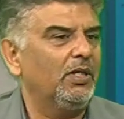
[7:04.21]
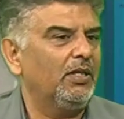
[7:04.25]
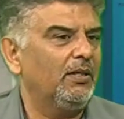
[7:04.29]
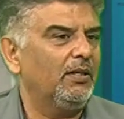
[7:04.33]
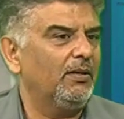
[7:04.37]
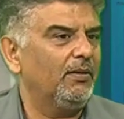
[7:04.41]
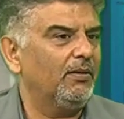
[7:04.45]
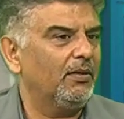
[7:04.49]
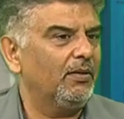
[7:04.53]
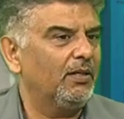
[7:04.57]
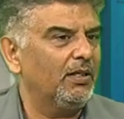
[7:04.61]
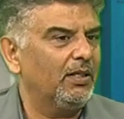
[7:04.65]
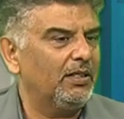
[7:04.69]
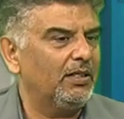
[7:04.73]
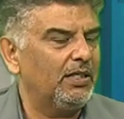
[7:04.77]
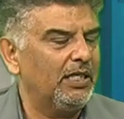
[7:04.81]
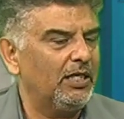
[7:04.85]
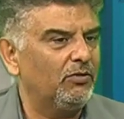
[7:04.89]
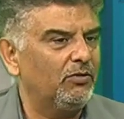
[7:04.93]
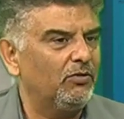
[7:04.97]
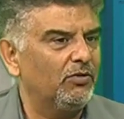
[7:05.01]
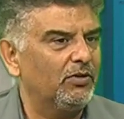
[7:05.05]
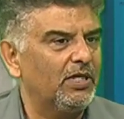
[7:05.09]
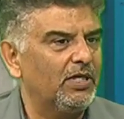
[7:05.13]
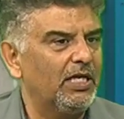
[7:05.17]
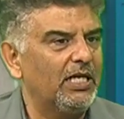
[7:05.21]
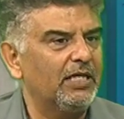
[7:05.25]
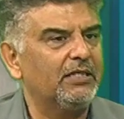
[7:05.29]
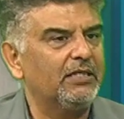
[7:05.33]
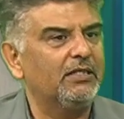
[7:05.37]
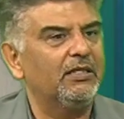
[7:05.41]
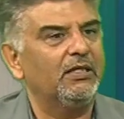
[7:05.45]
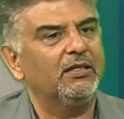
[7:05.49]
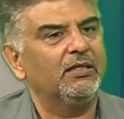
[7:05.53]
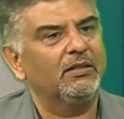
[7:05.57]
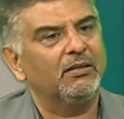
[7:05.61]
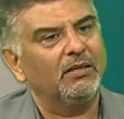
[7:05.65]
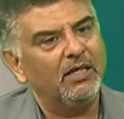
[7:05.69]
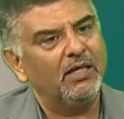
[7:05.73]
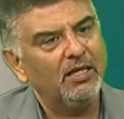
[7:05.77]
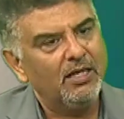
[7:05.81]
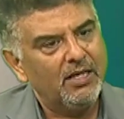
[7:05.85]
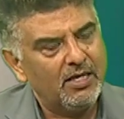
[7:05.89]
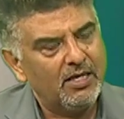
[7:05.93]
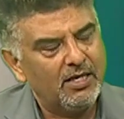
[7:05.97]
uh, take those lectures,